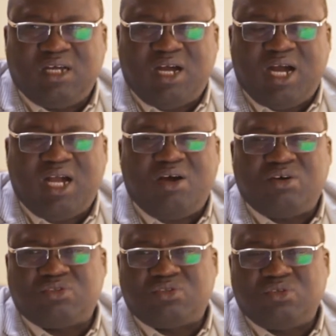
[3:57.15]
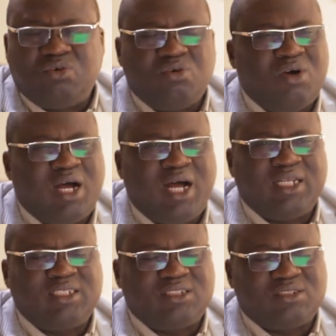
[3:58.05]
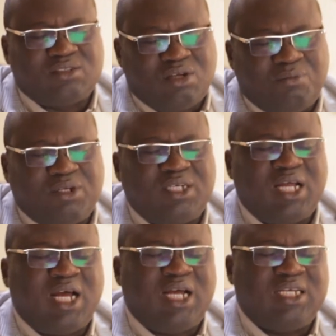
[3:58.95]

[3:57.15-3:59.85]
I also had some other